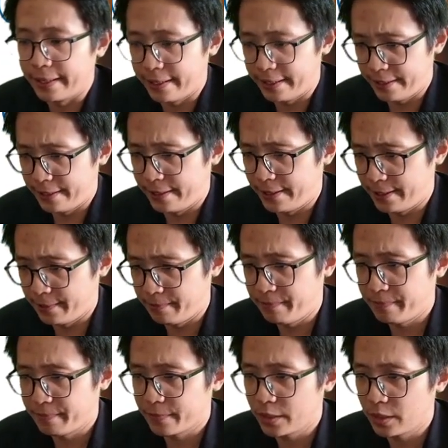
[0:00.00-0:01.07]

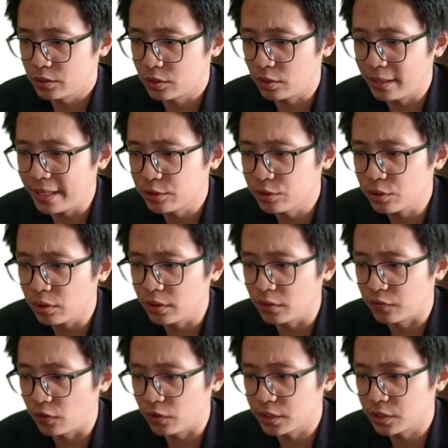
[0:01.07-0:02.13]
So let's draw
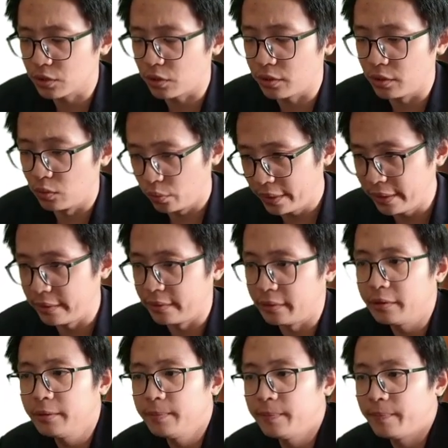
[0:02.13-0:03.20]
the forces on the
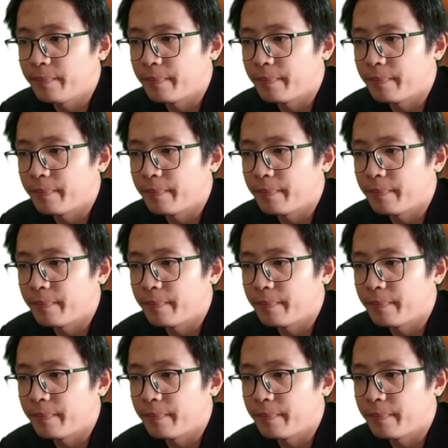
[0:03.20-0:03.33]
wheel.